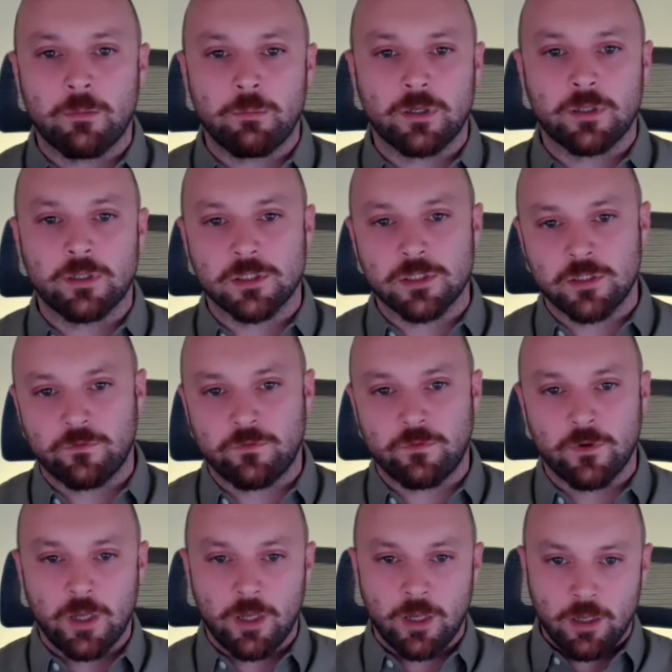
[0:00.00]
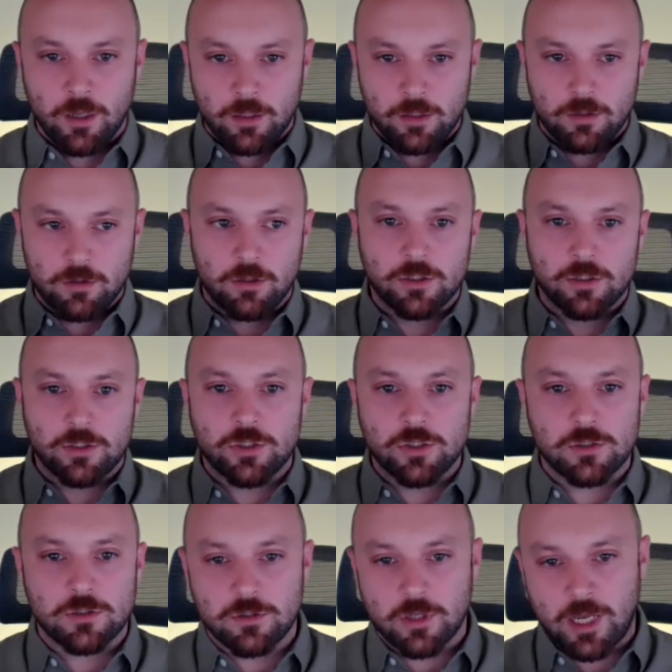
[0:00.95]
Because if the
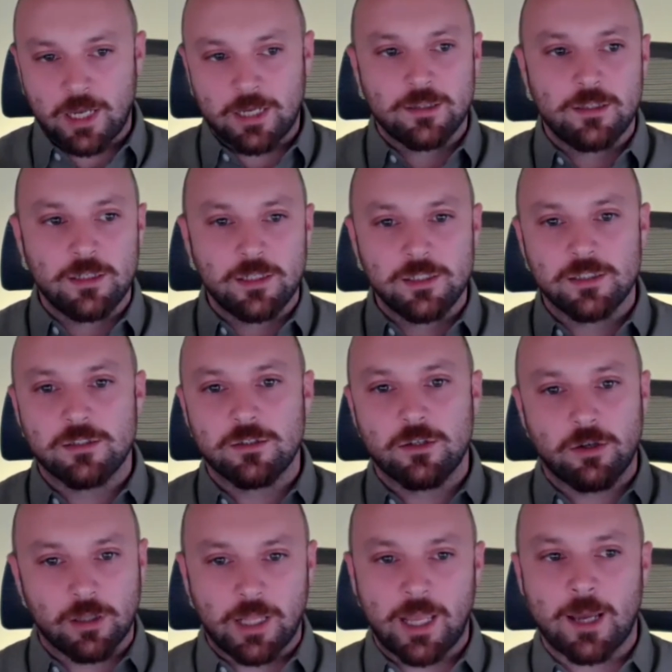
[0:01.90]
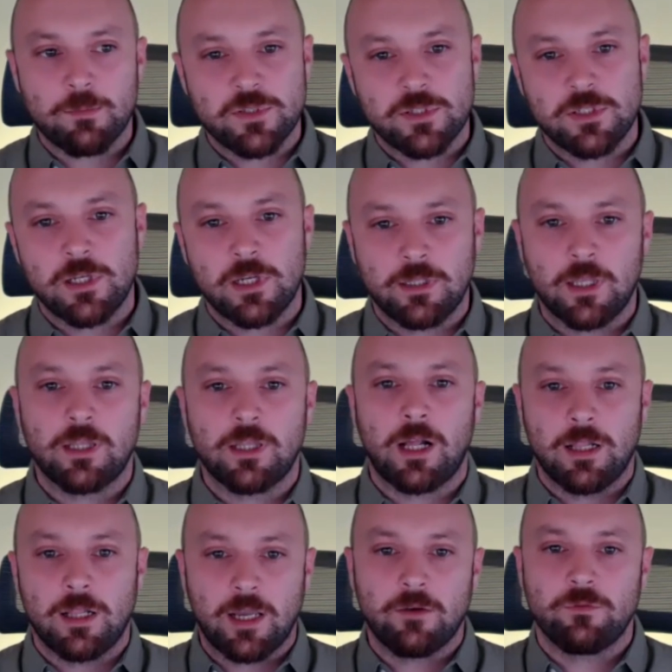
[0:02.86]
society's collapsing, then
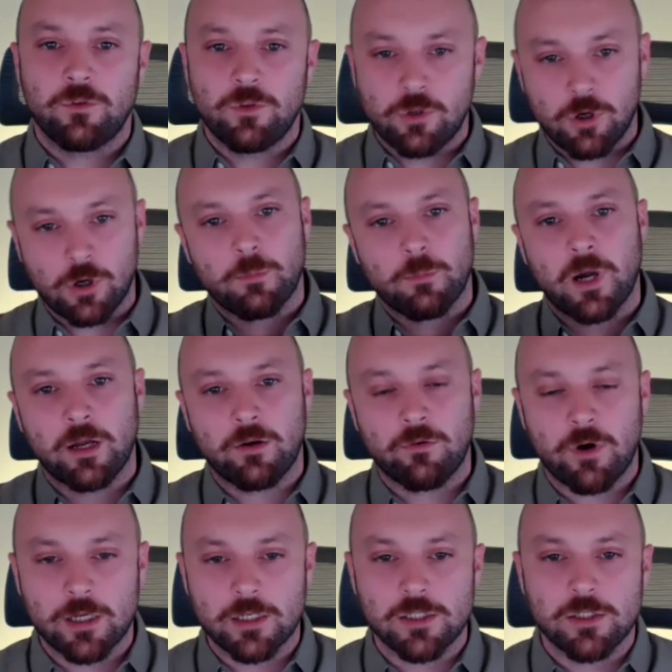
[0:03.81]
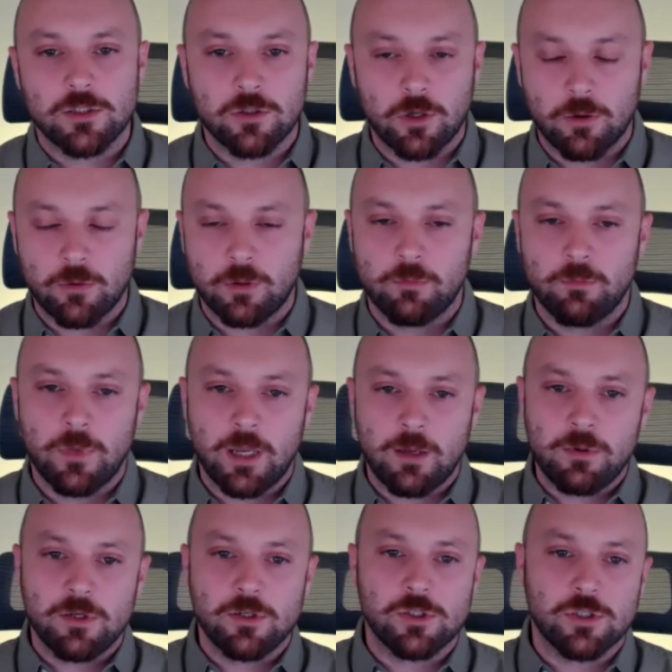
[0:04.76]
I'll have to cook my rice, you know, and
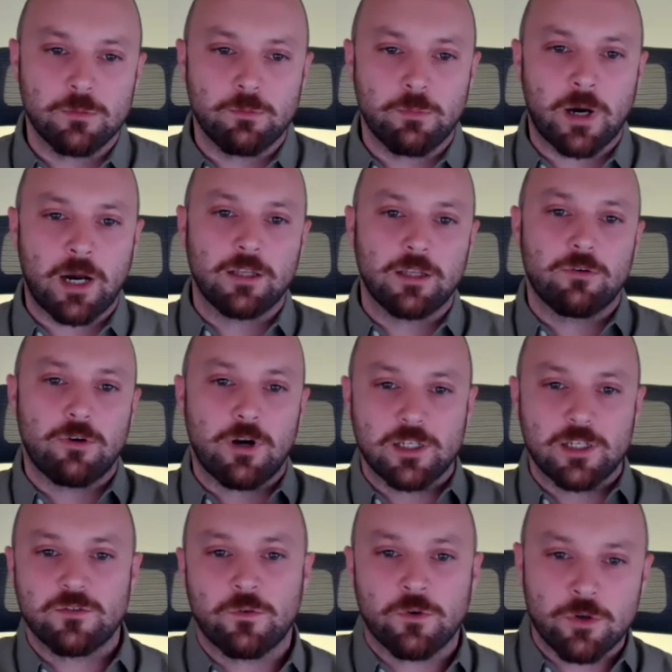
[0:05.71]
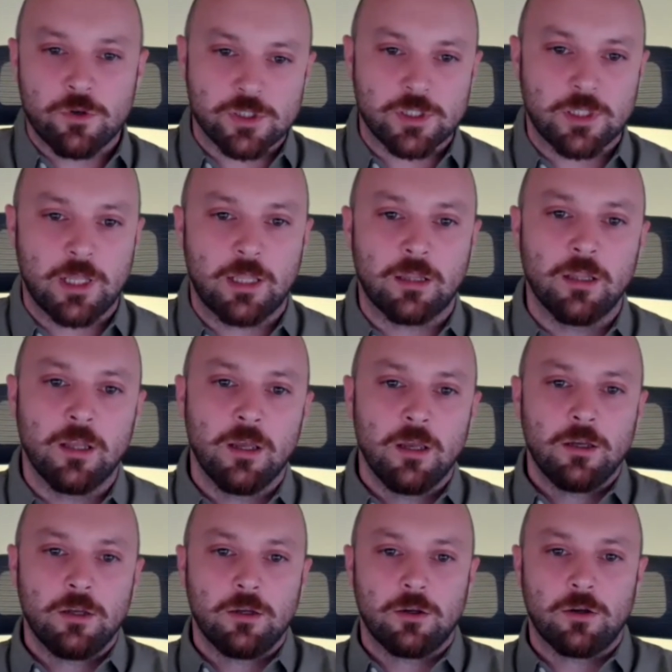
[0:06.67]
maybe you should buy the rice first than,
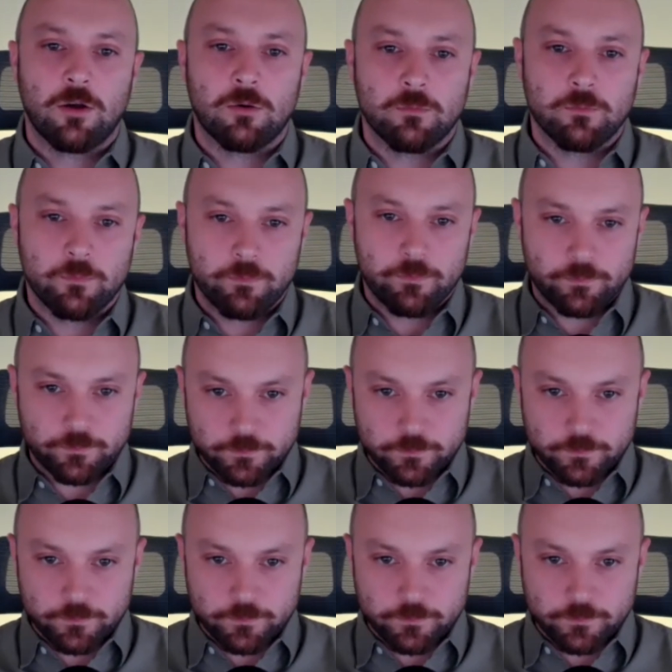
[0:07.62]
you know,